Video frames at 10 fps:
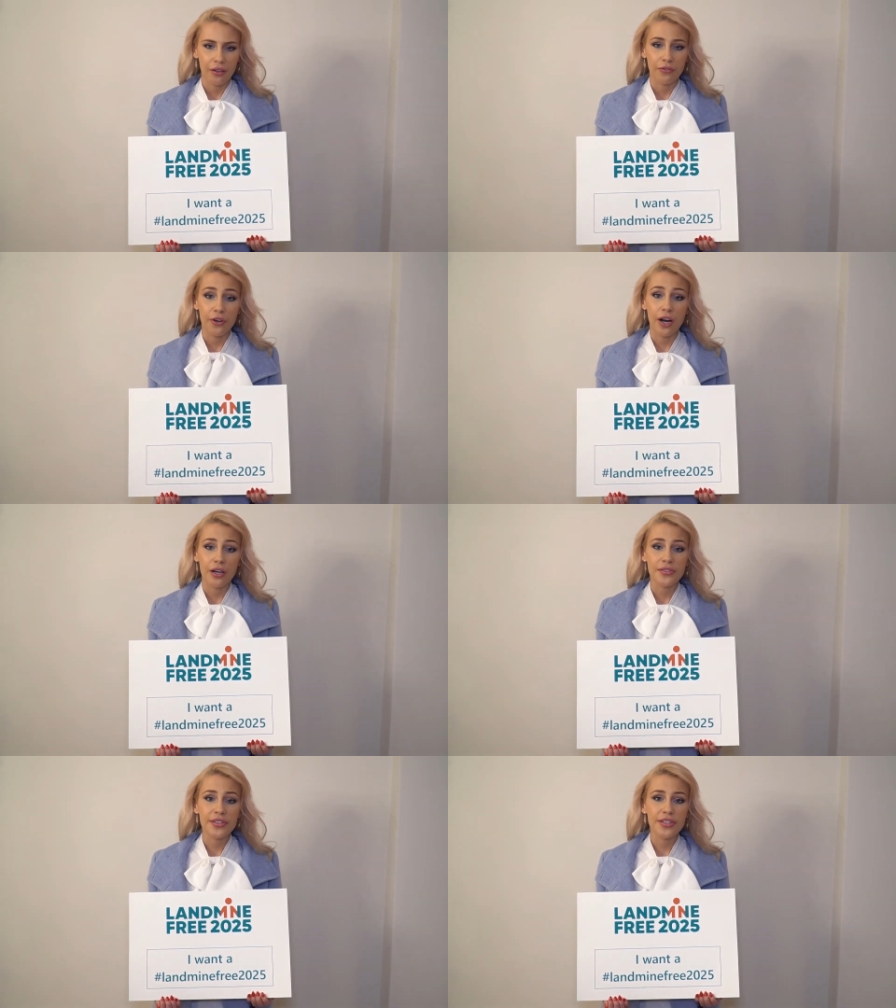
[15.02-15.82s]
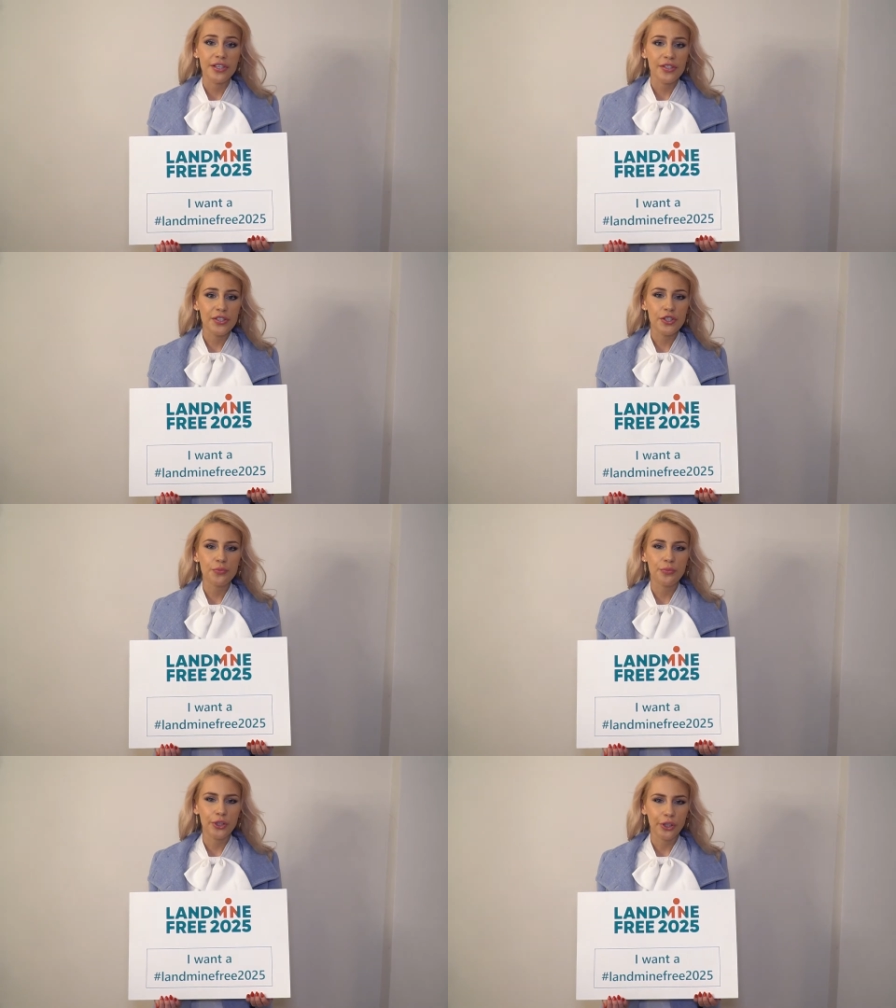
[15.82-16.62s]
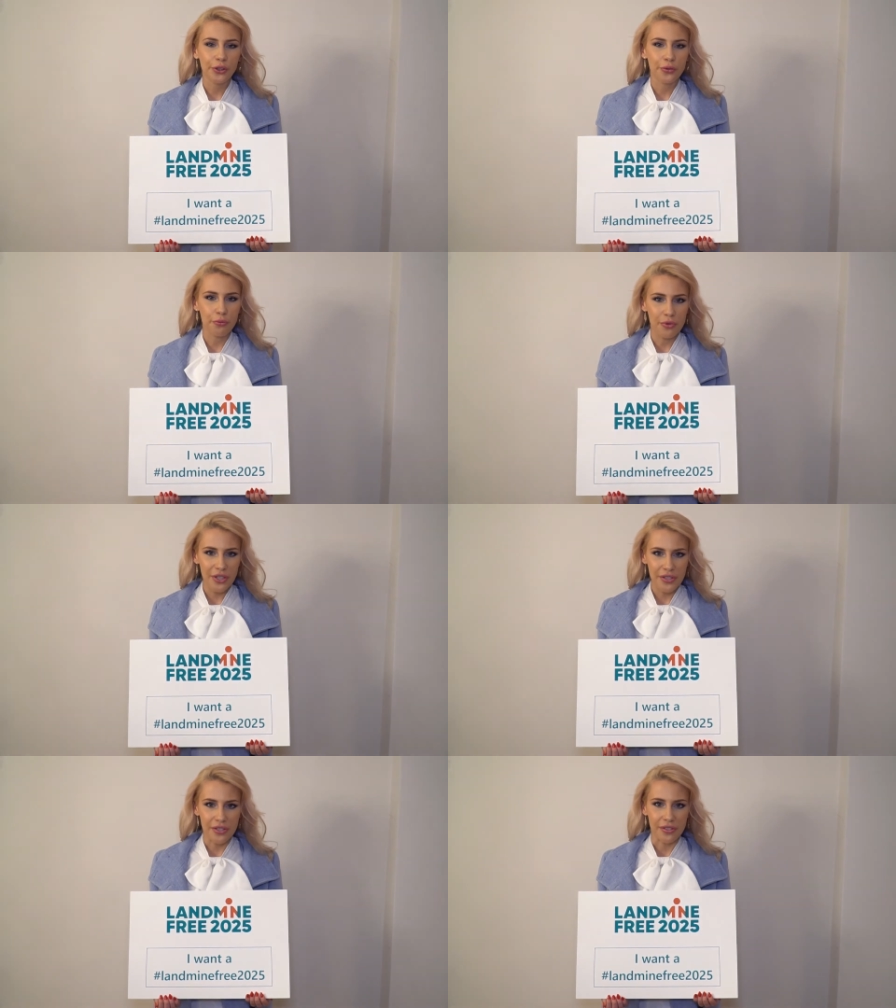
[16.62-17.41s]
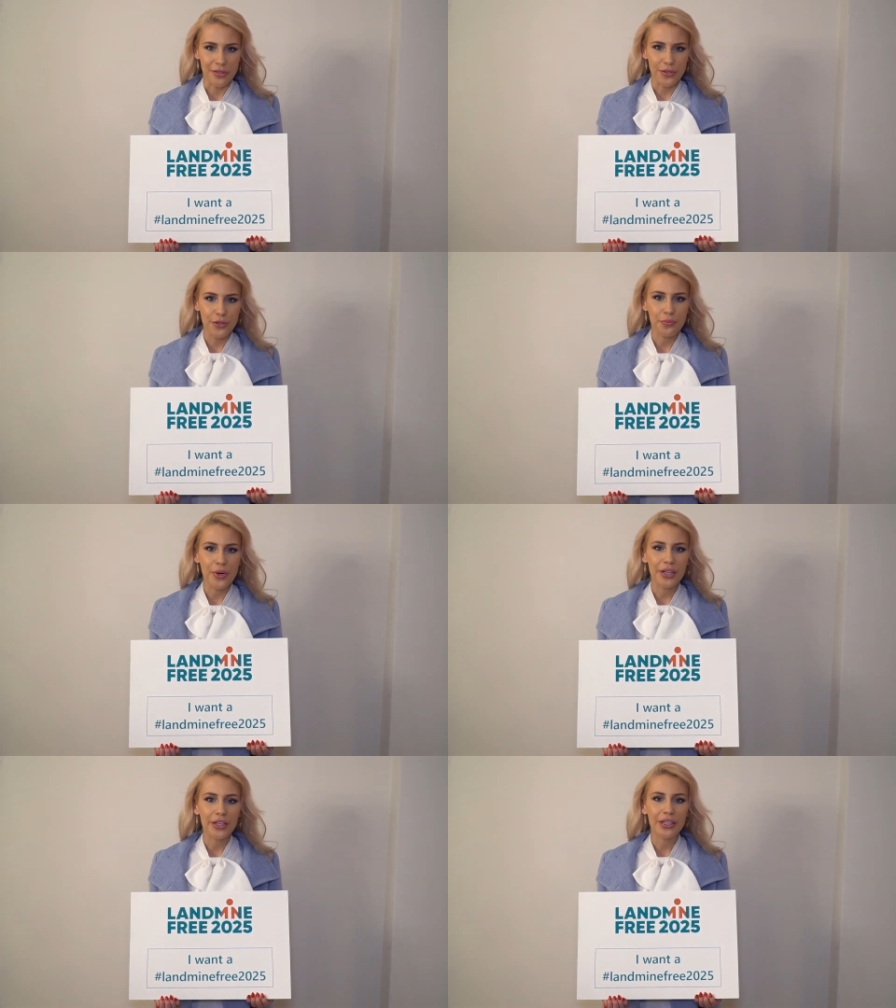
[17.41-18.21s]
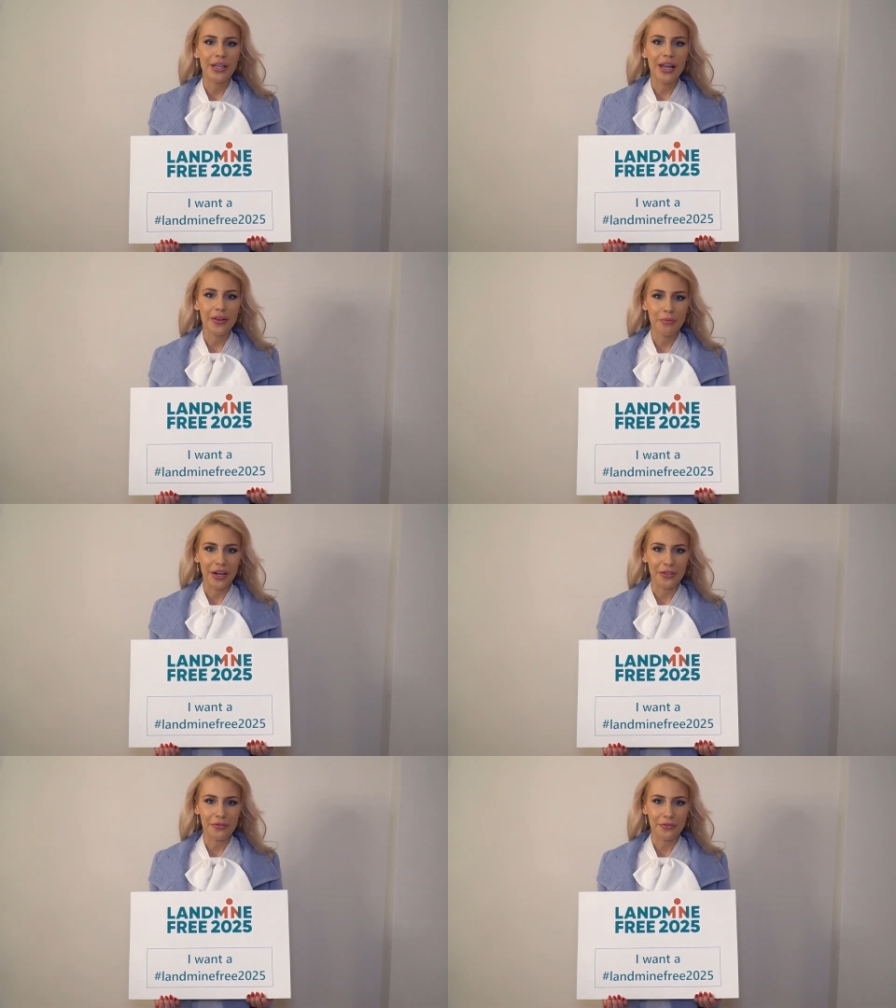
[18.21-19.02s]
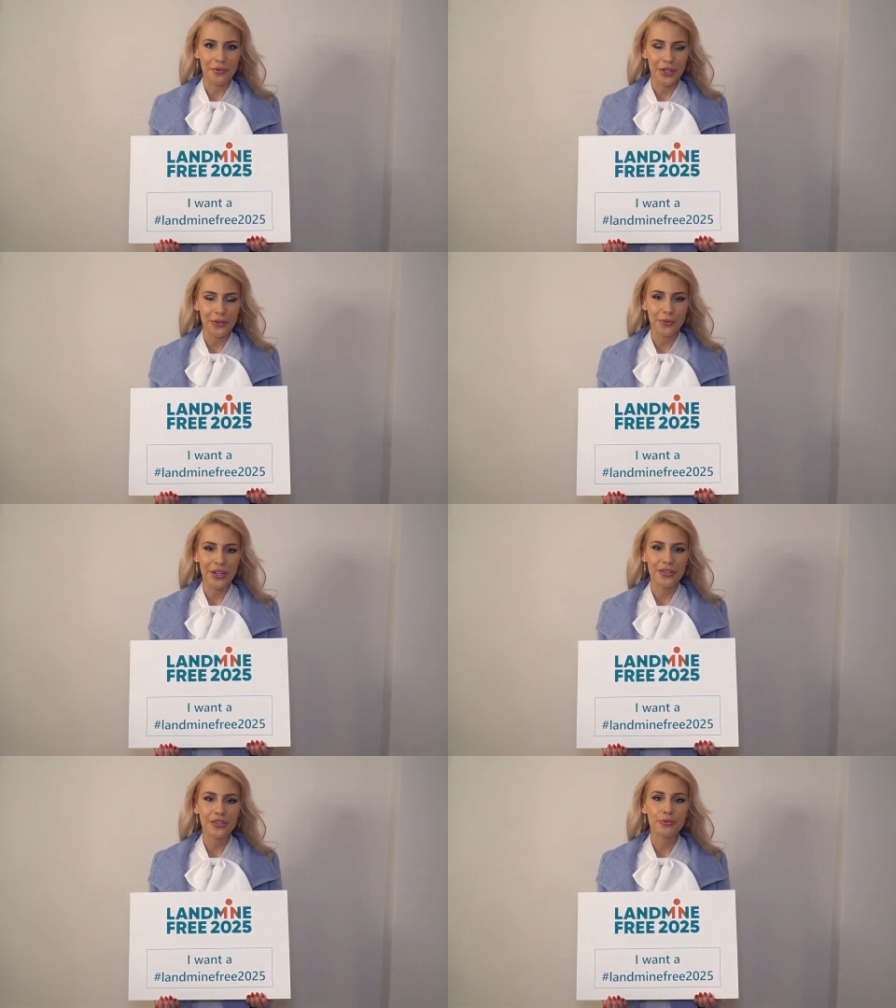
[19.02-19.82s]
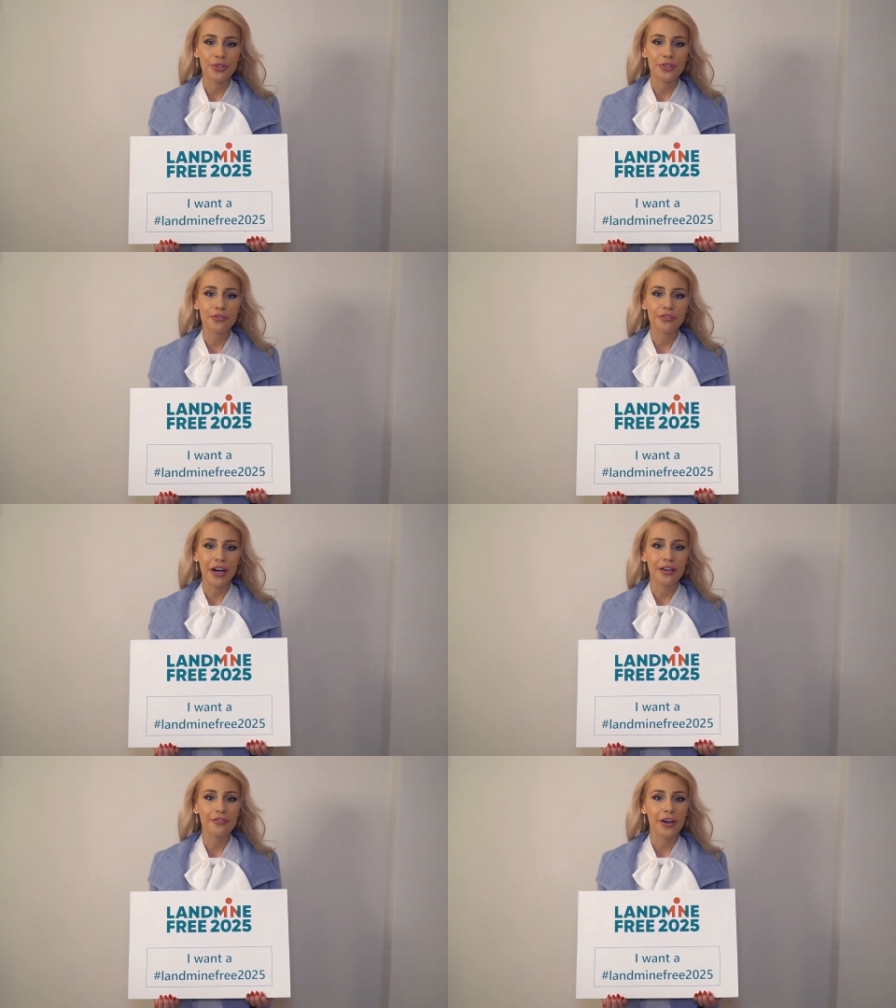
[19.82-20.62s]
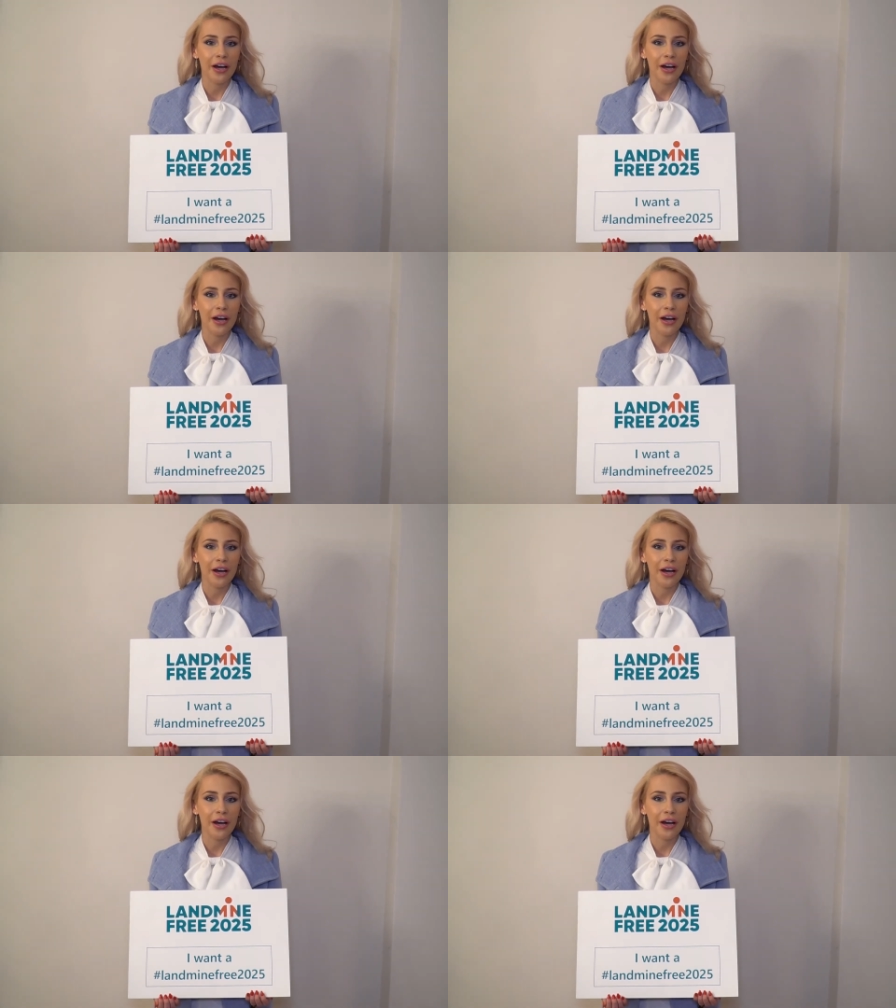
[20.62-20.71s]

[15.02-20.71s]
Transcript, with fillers: There are 60 million reasons to make Landmine Free 2025